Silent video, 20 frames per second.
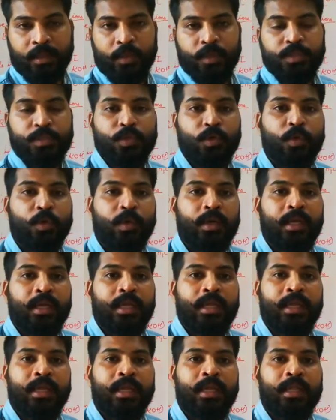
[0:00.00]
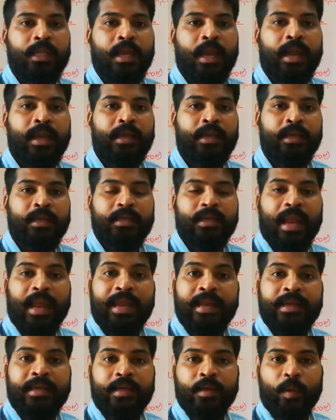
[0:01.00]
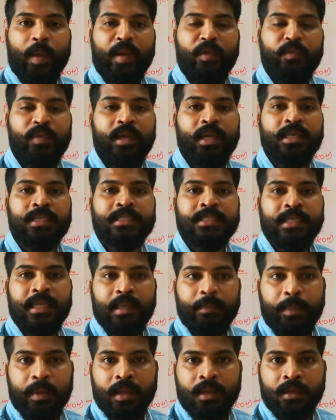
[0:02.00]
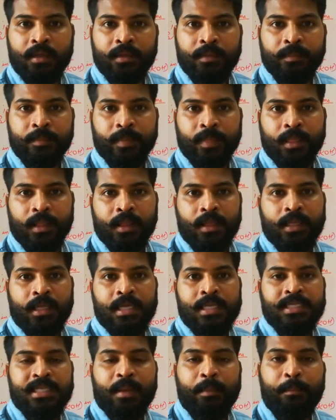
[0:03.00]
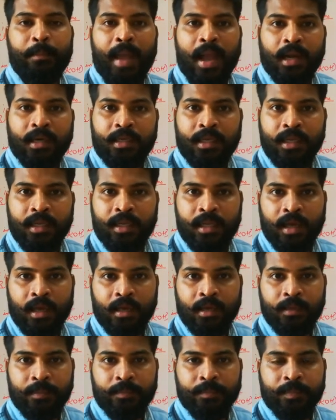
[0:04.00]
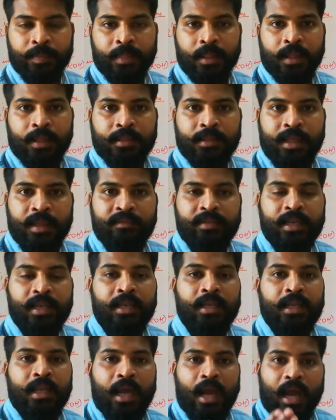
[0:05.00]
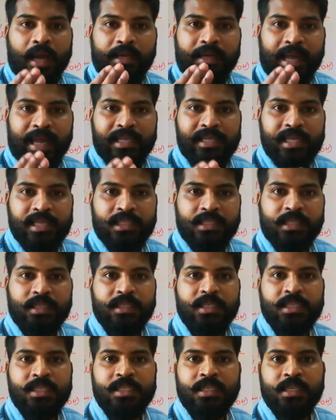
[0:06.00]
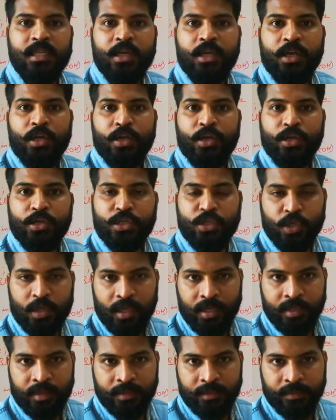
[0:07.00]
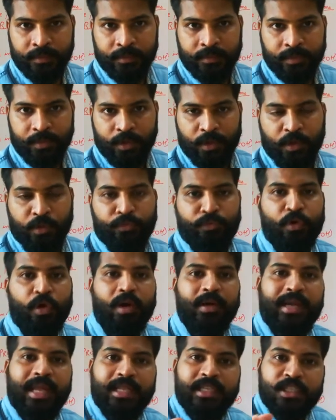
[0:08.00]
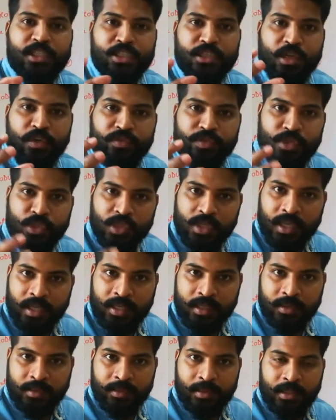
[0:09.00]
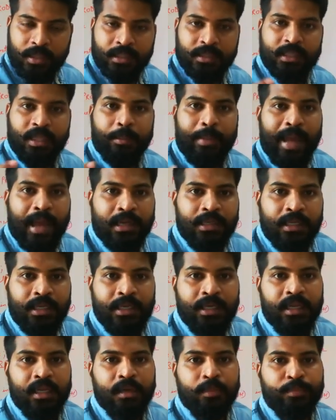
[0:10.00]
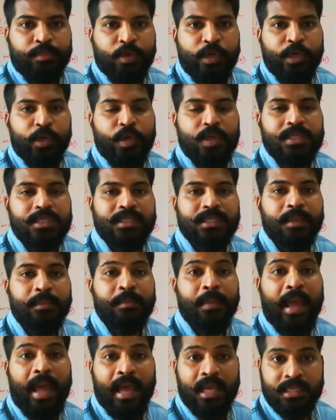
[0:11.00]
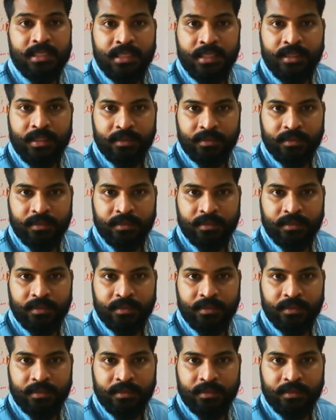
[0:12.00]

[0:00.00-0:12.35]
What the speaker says: So at night when we are sleeping, some bacteria, they will digest this sugar. For digestion of sugar, the bacteria produce some acid.